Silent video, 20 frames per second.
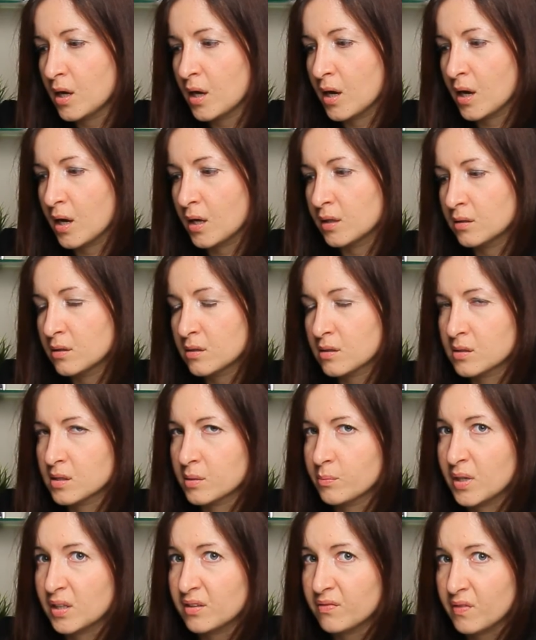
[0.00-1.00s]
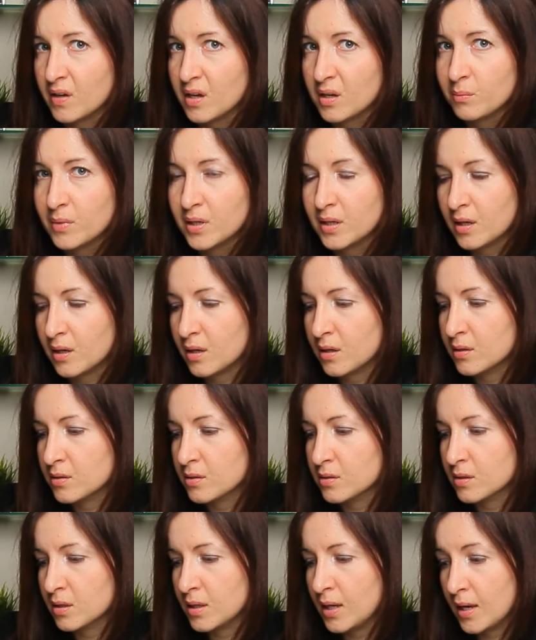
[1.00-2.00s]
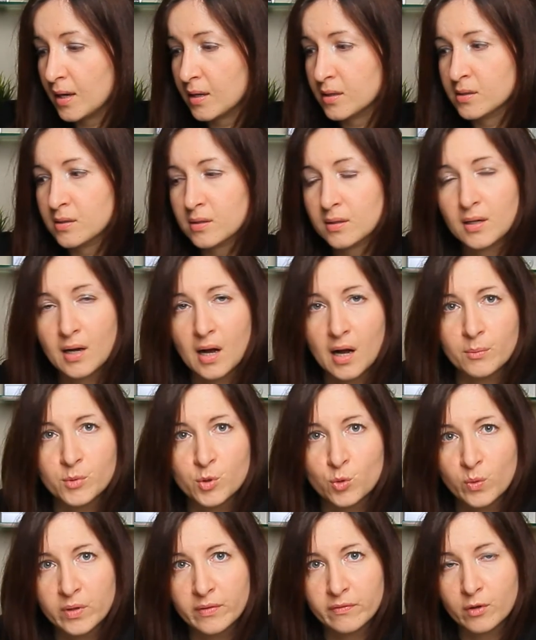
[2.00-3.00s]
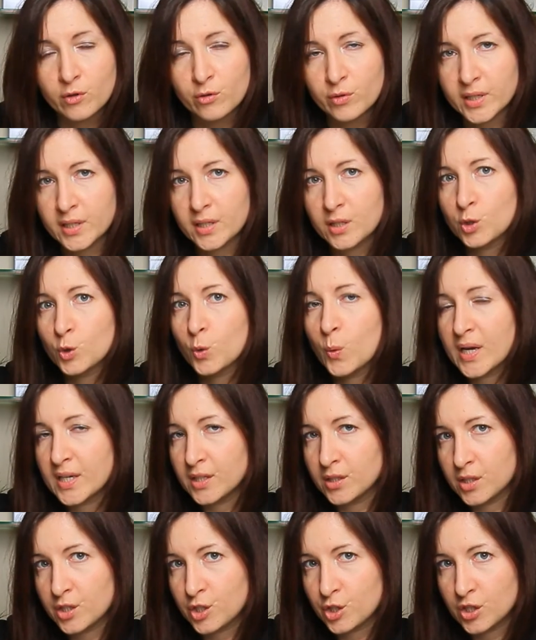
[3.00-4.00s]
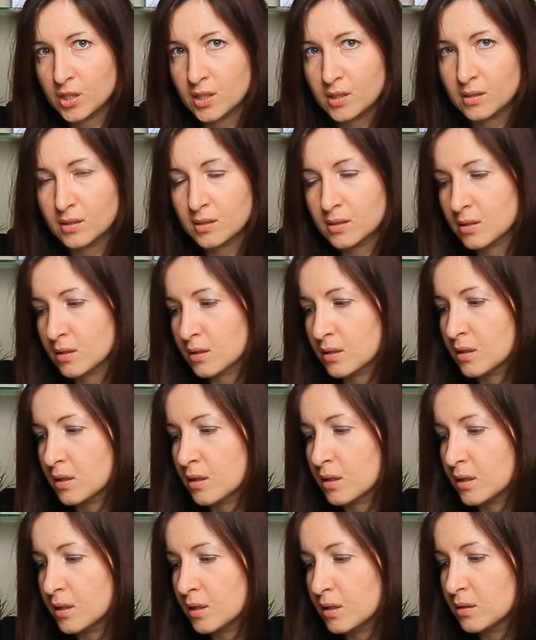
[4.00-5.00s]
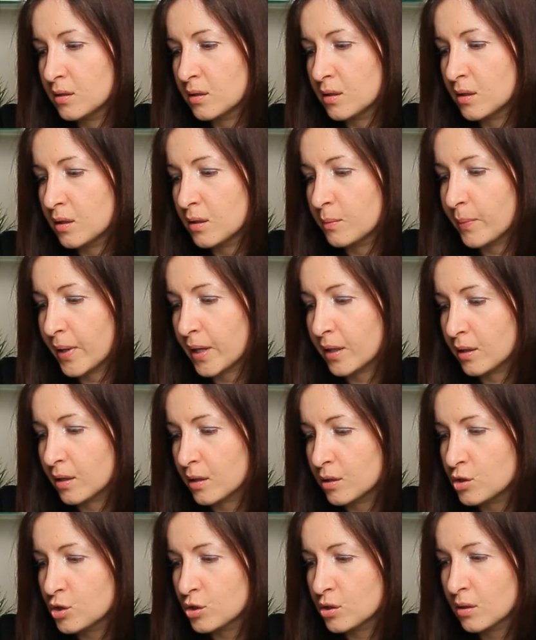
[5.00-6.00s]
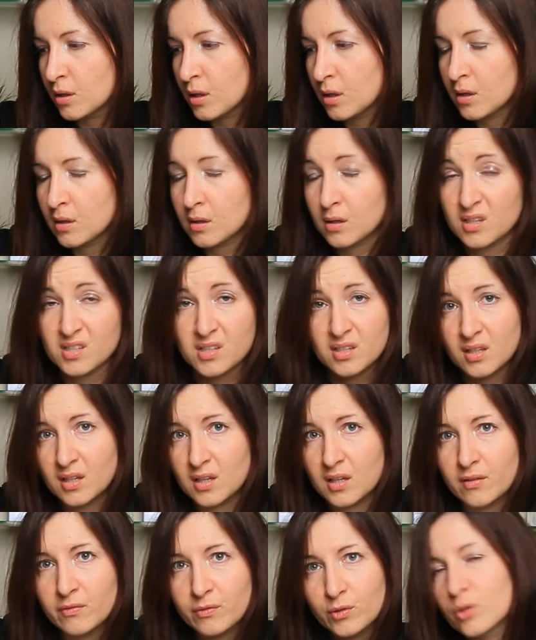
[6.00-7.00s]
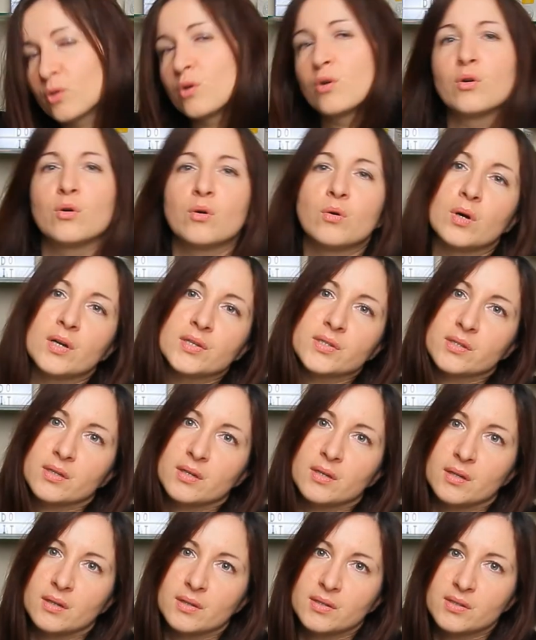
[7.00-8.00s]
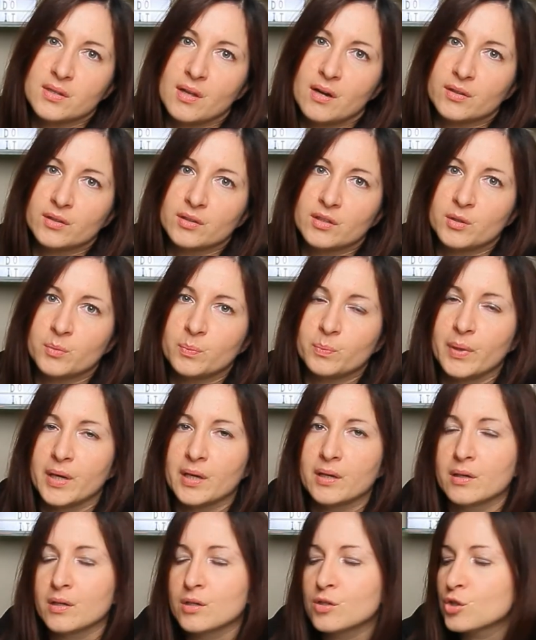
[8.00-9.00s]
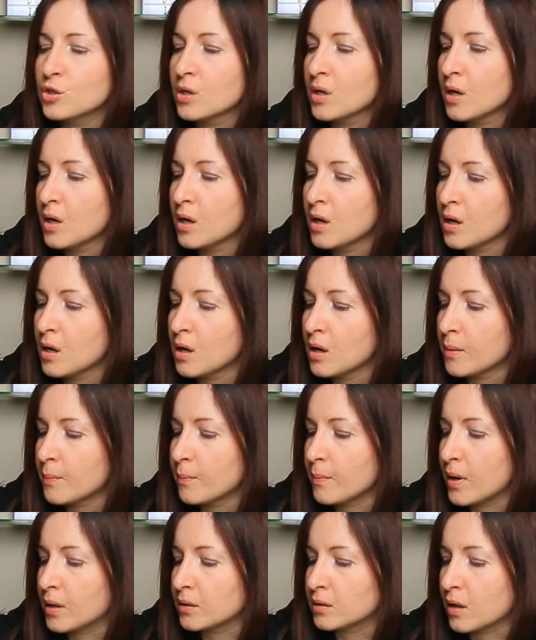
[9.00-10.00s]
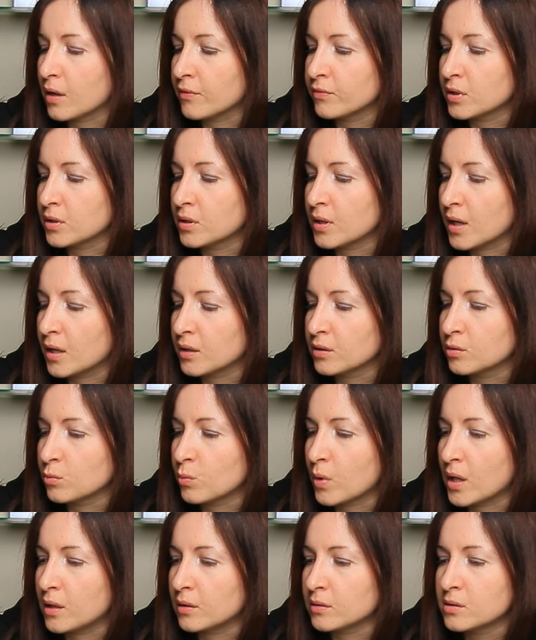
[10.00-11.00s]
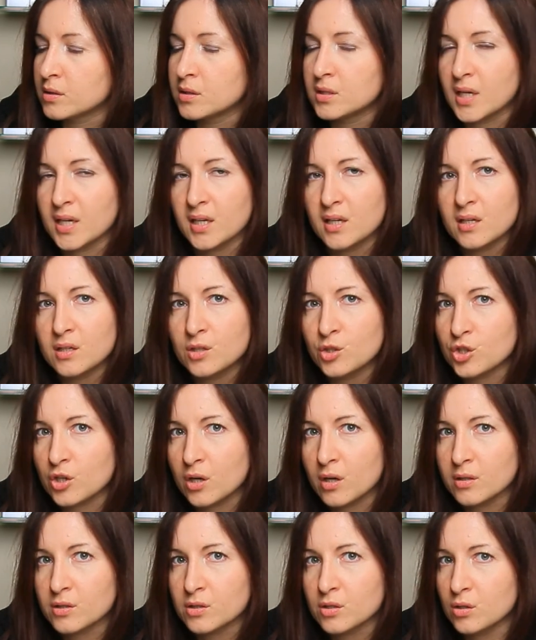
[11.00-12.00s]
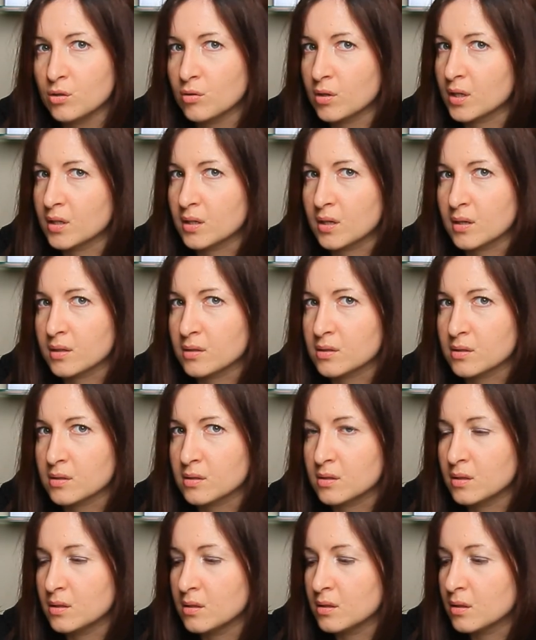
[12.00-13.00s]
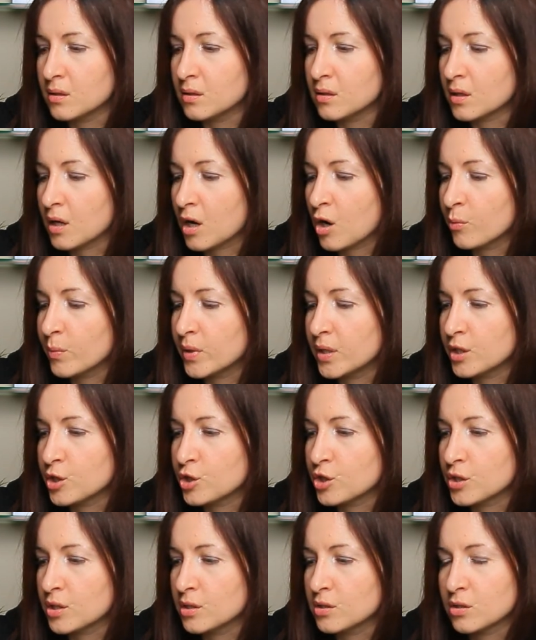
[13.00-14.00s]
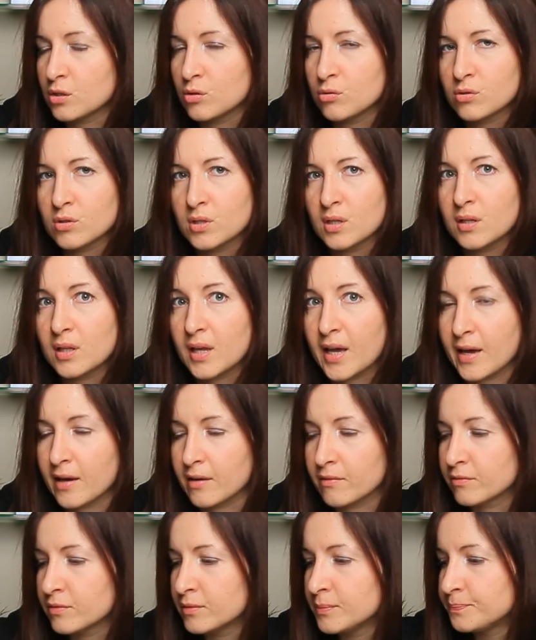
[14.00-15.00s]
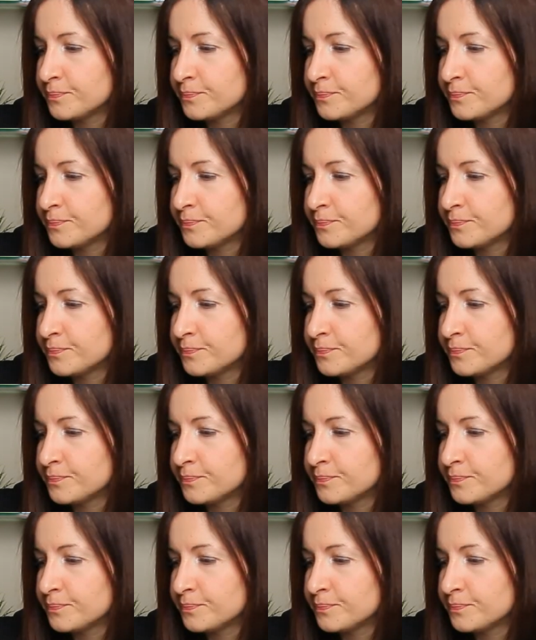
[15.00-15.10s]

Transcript: and this is a bad thing because uh, yes comes with already 20 sheets uh, in the package as a gift or as a starter package but after that while taking shots you cannot see uh, how many sheets you still have.